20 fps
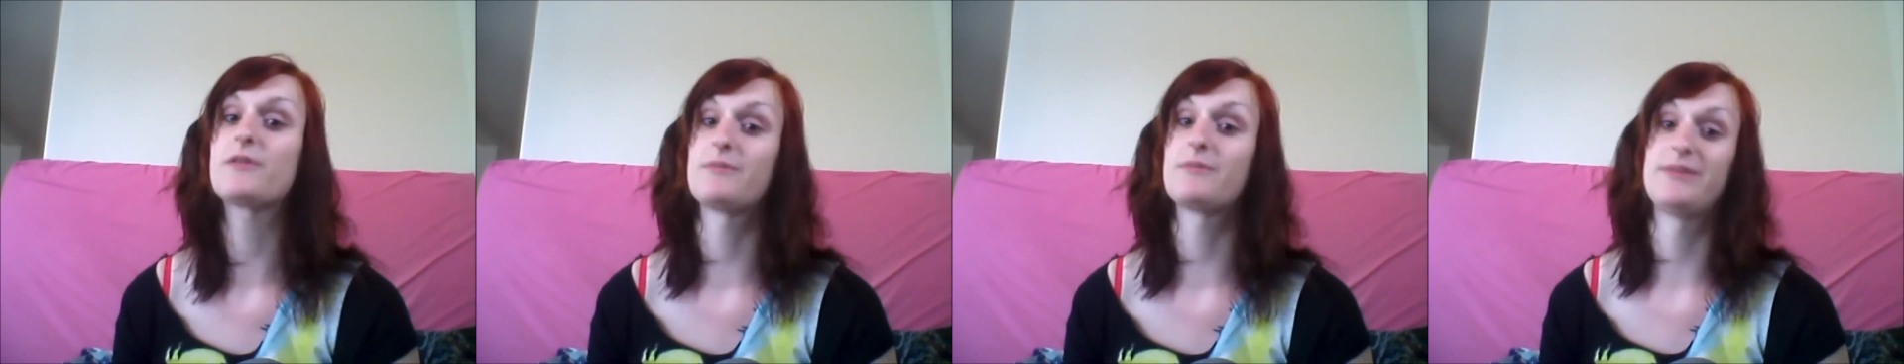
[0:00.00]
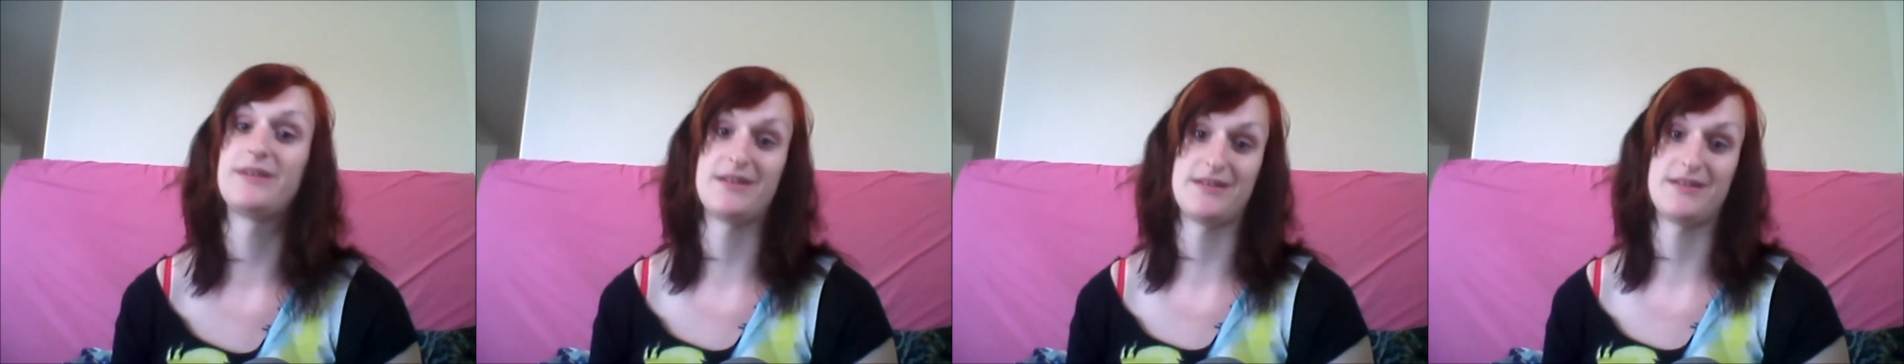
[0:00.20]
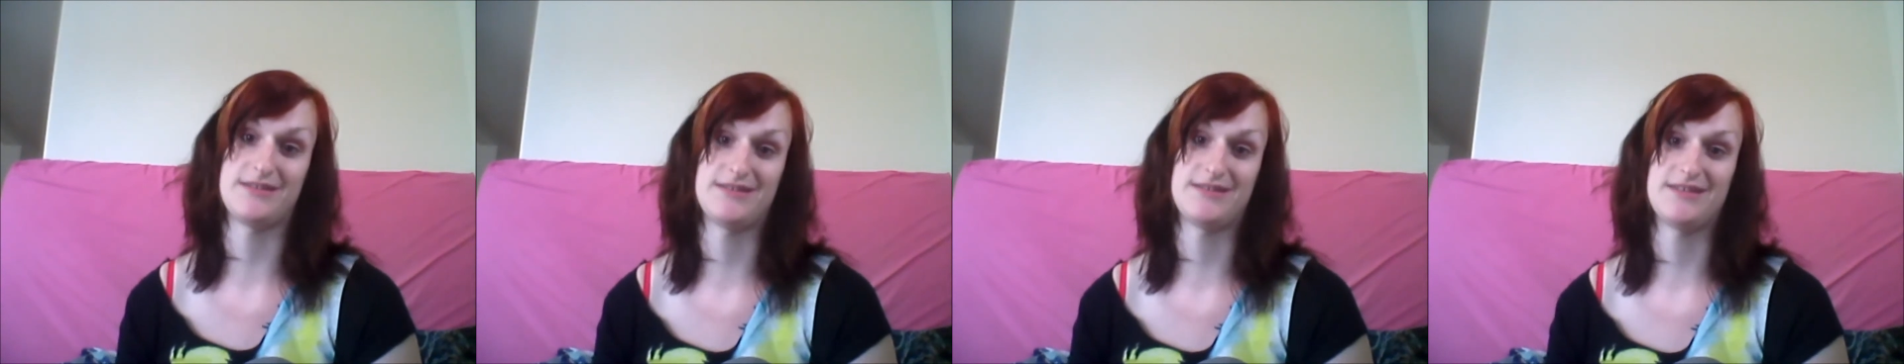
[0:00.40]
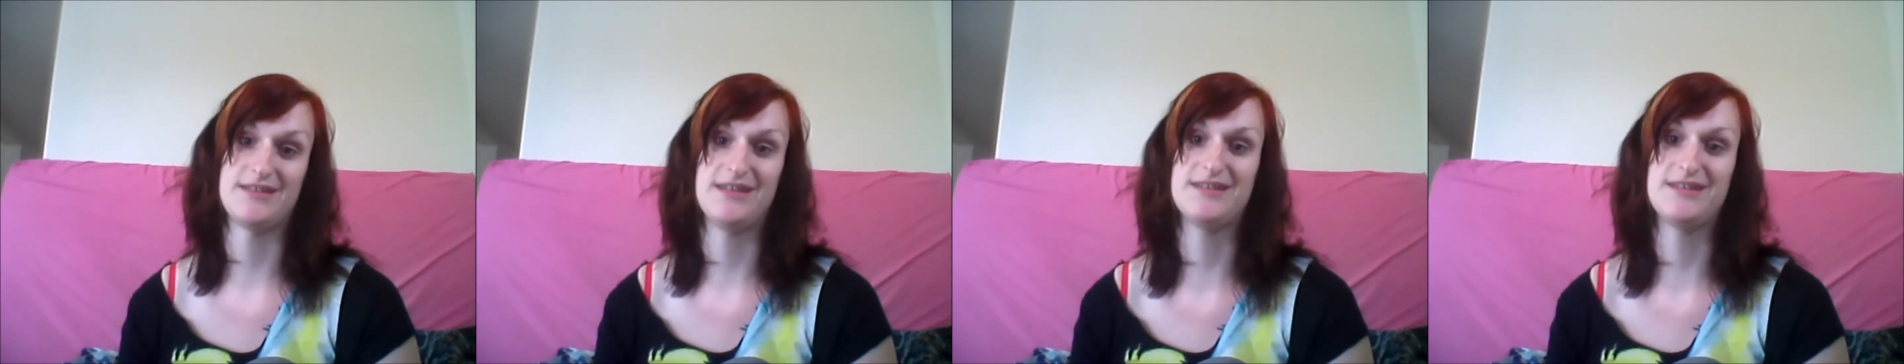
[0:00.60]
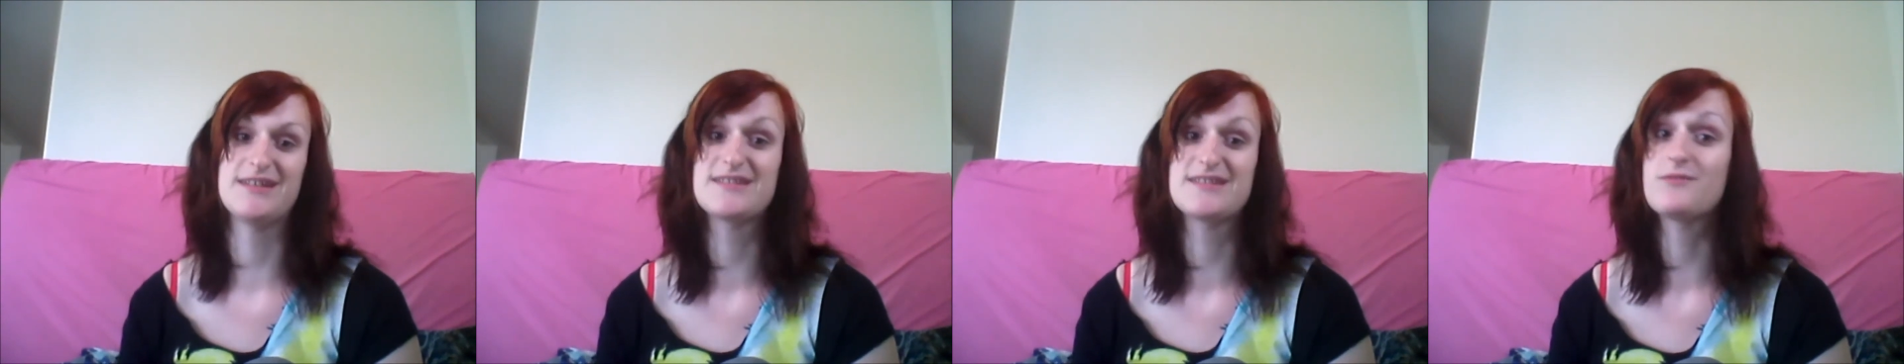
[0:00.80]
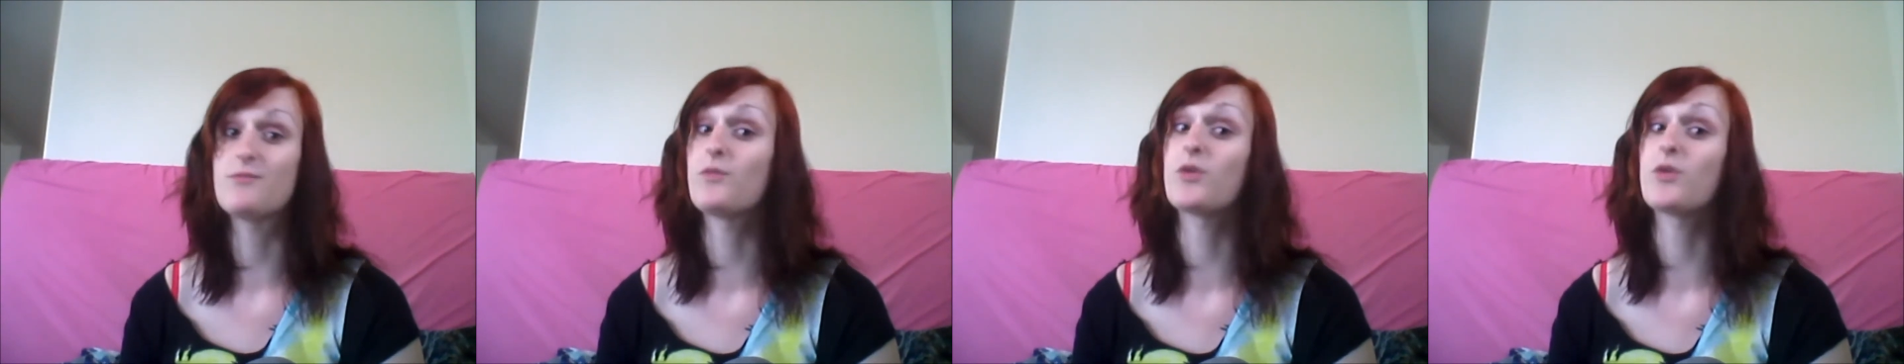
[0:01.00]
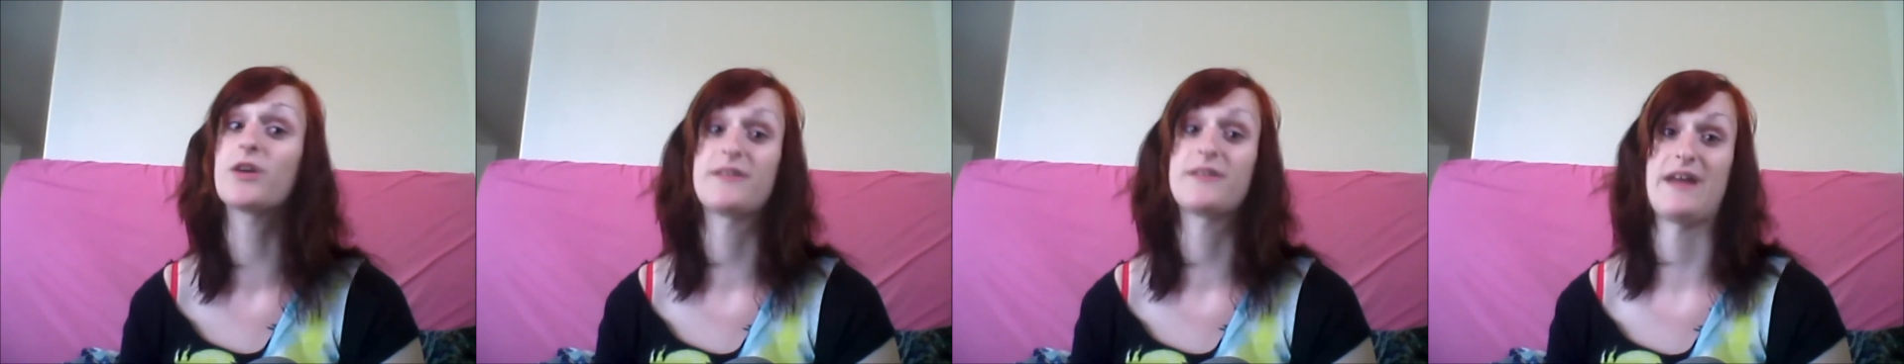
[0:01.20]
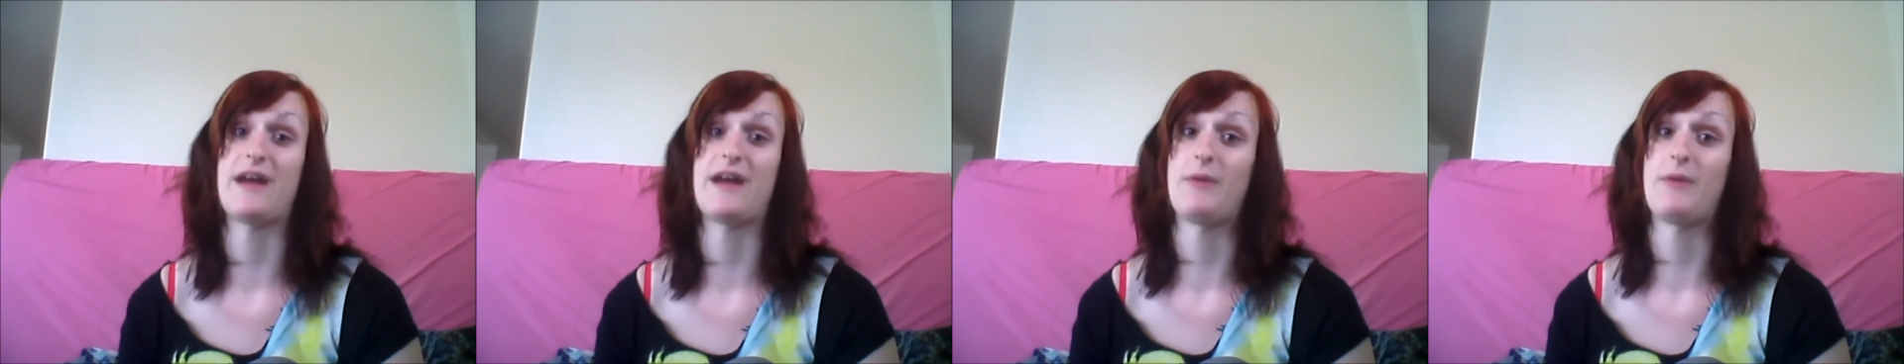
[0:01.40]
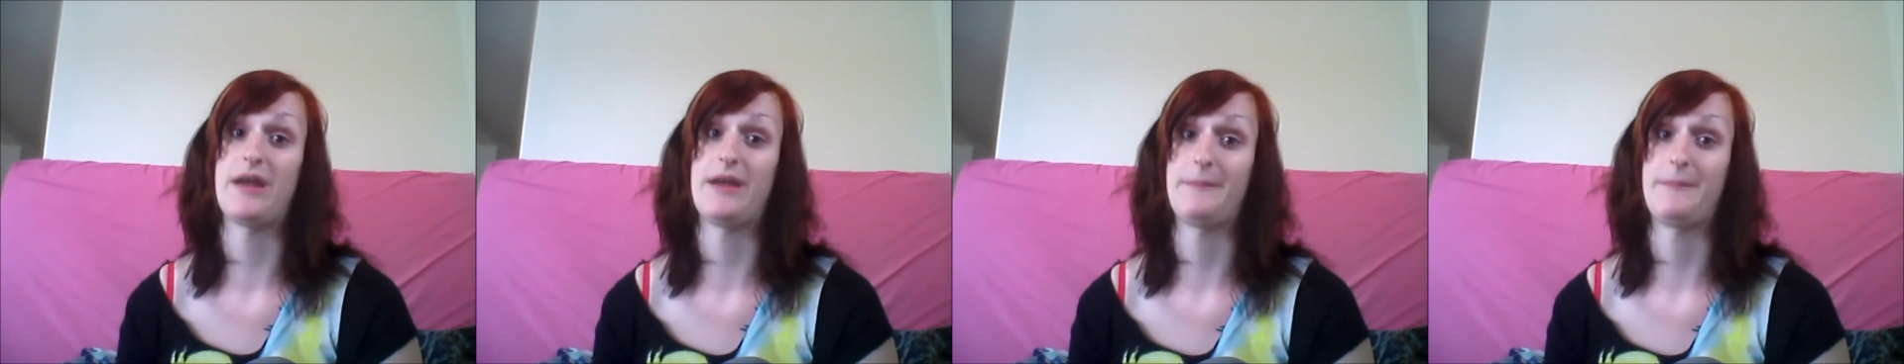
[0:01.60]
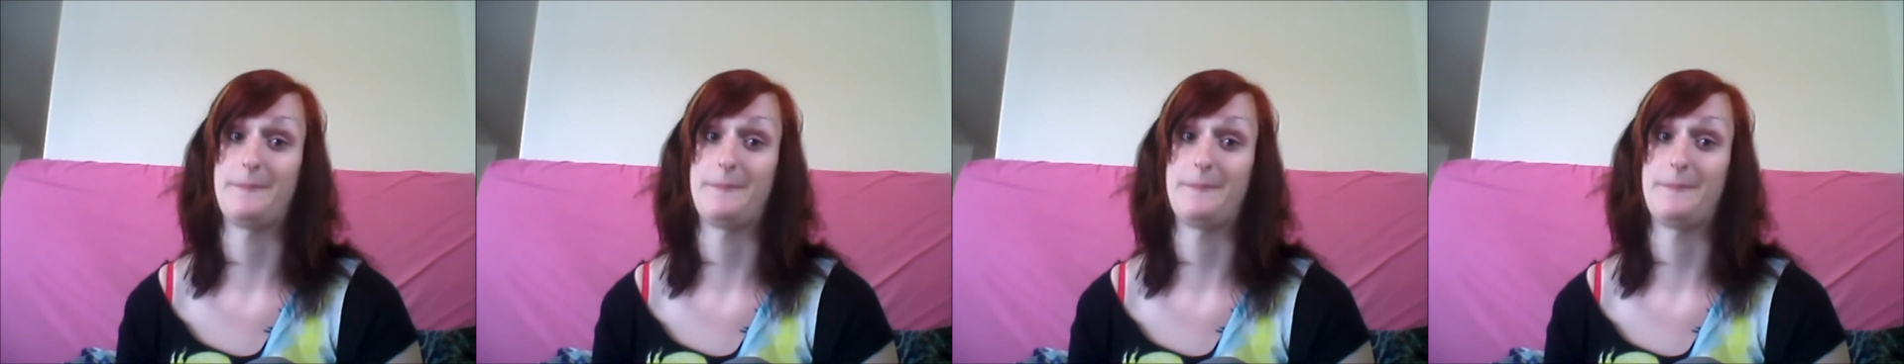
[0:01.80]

the bigots. It doesn't work that way.